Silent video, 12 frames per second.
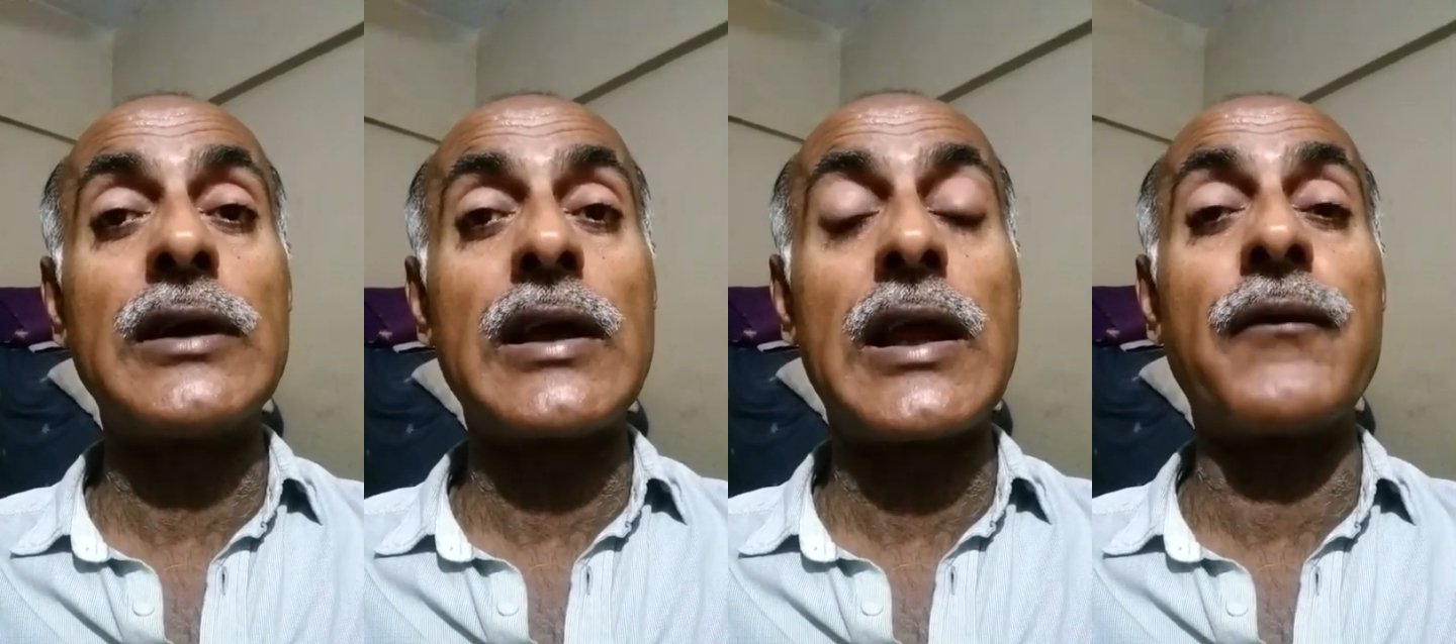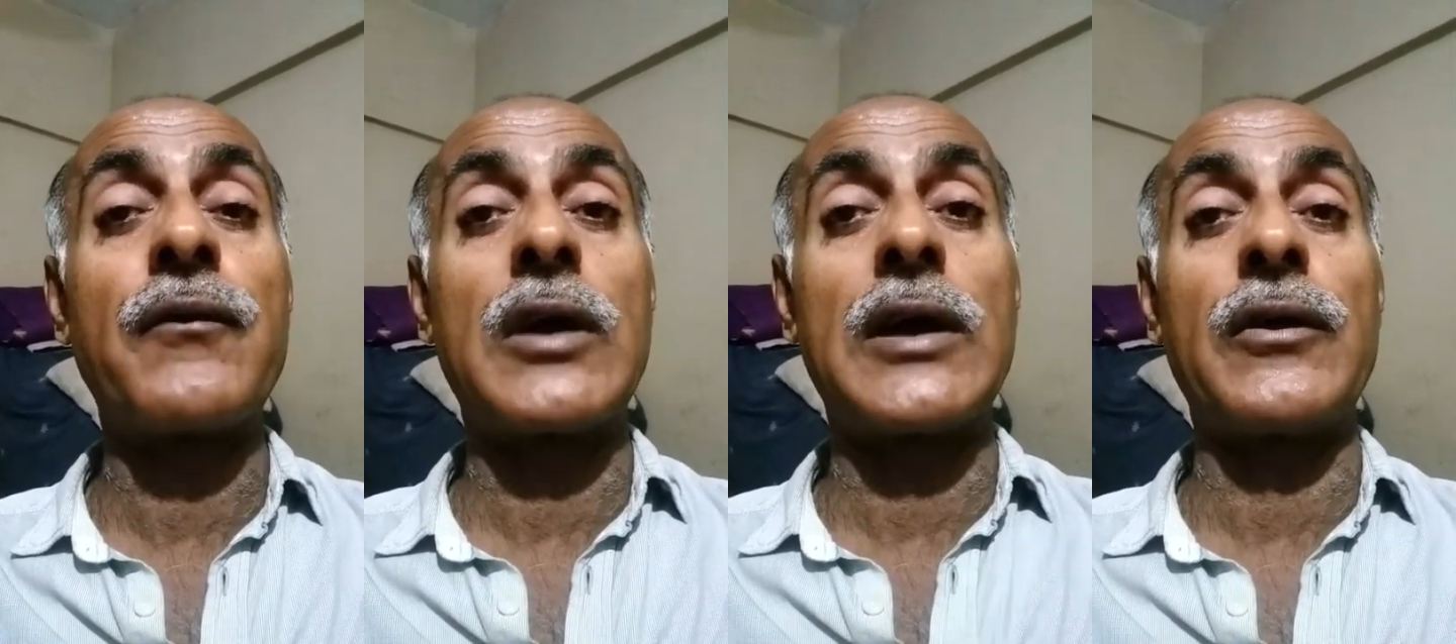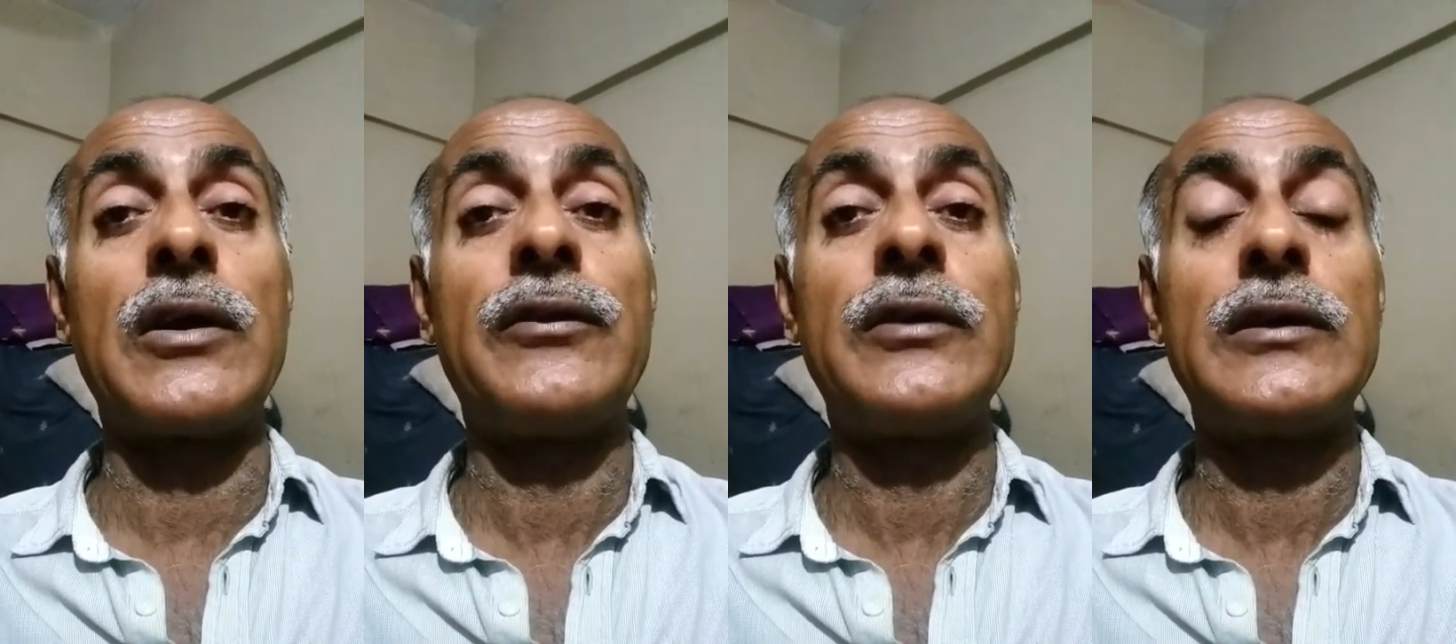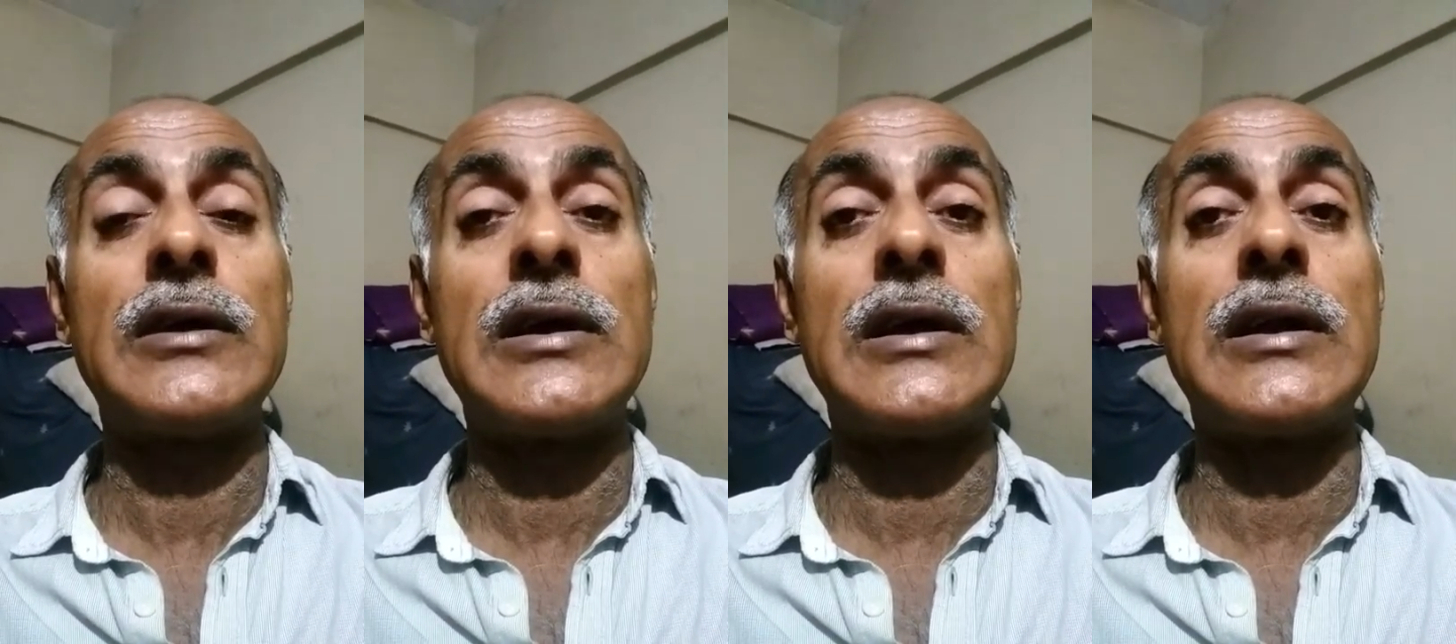have courage
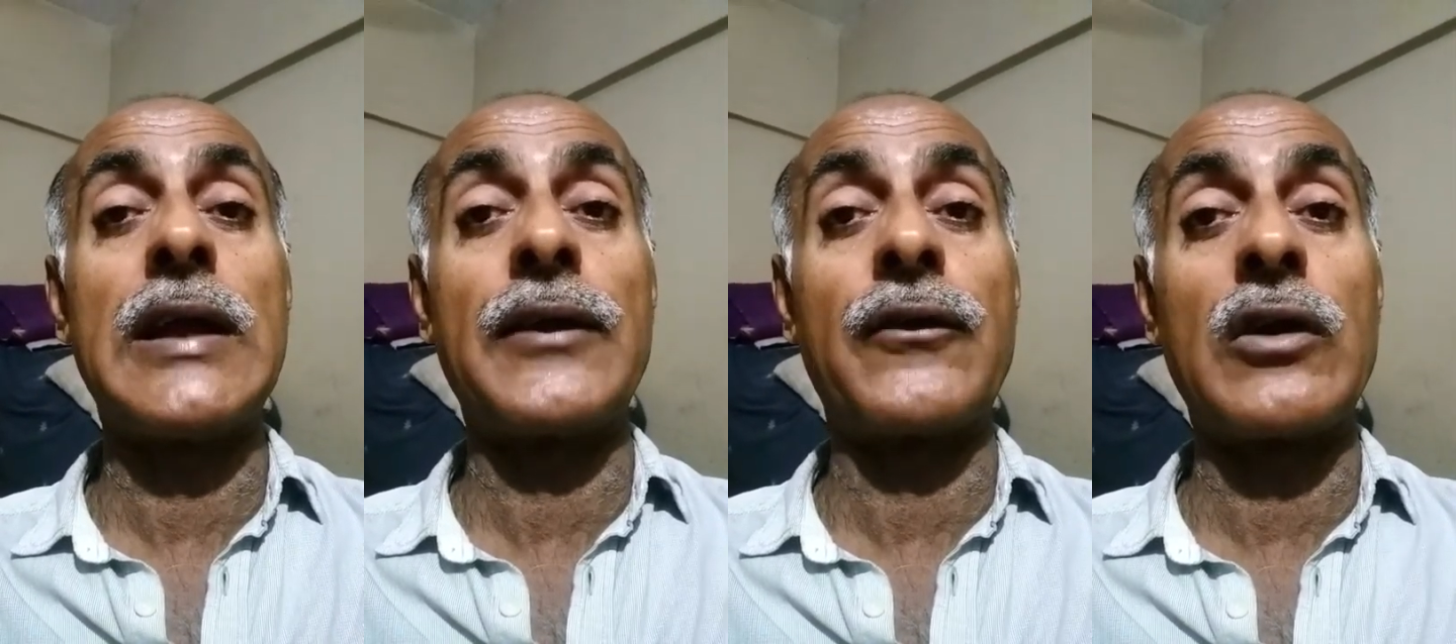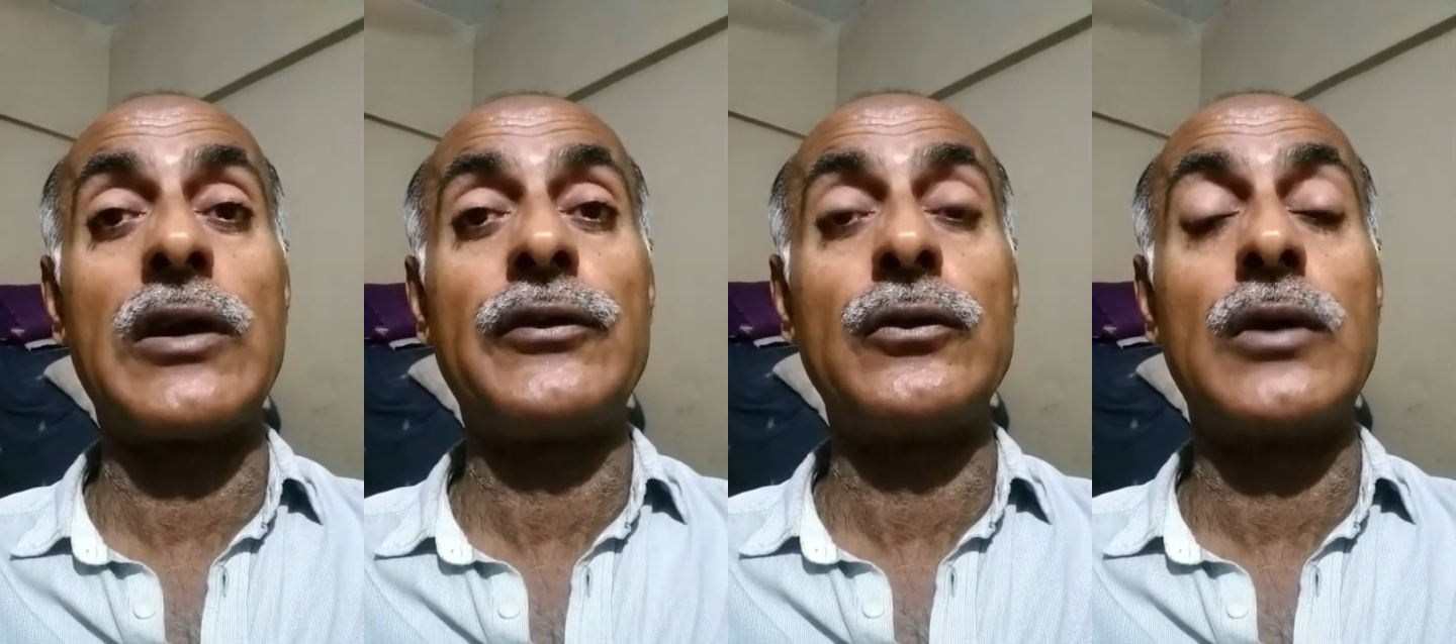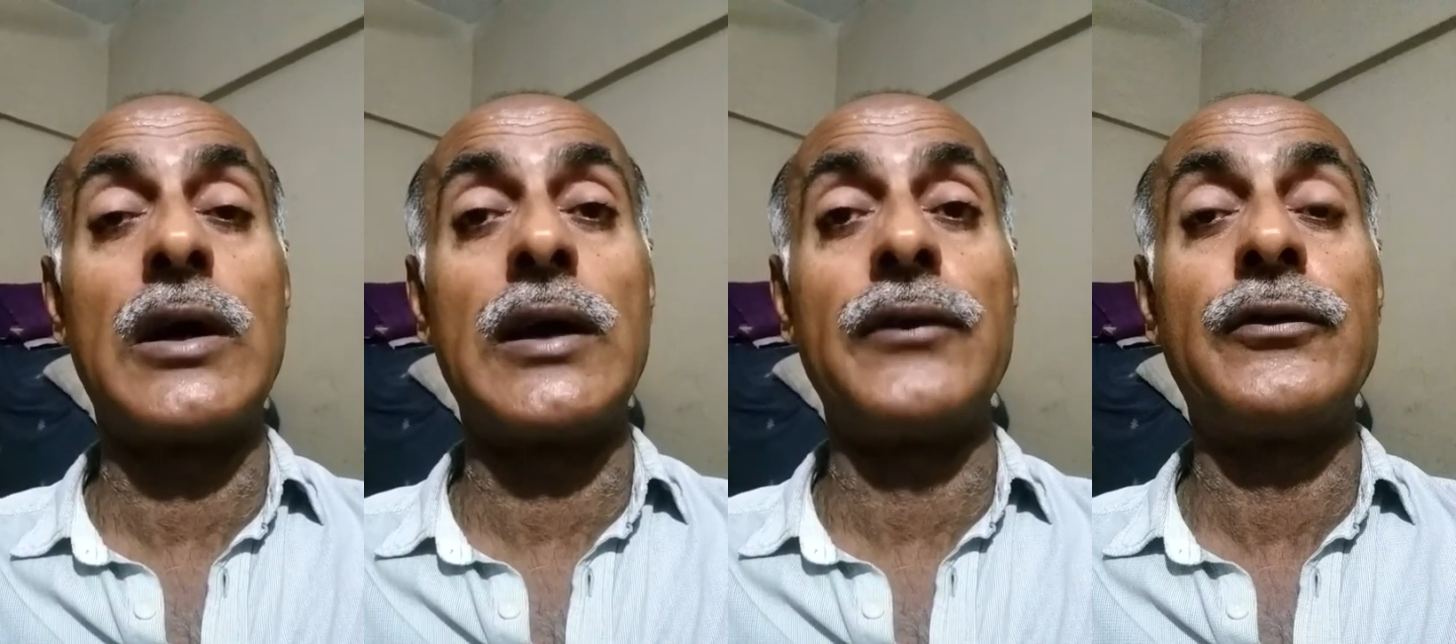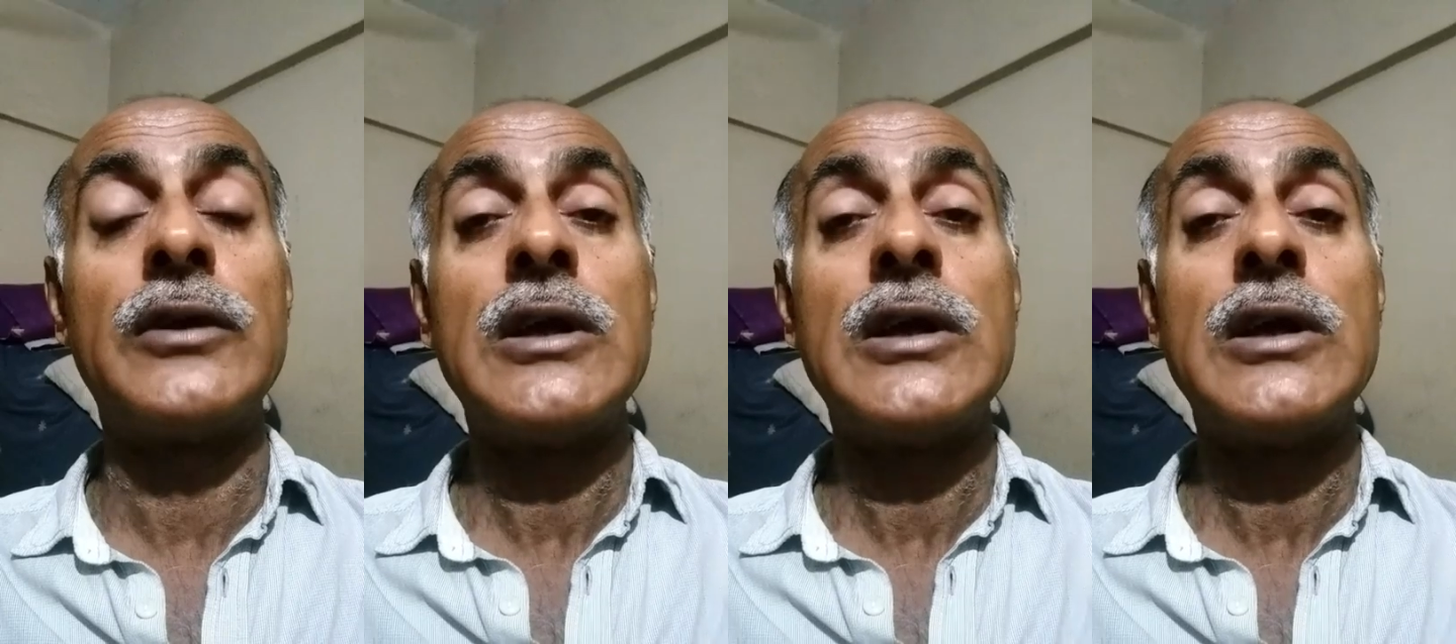and encourage you guys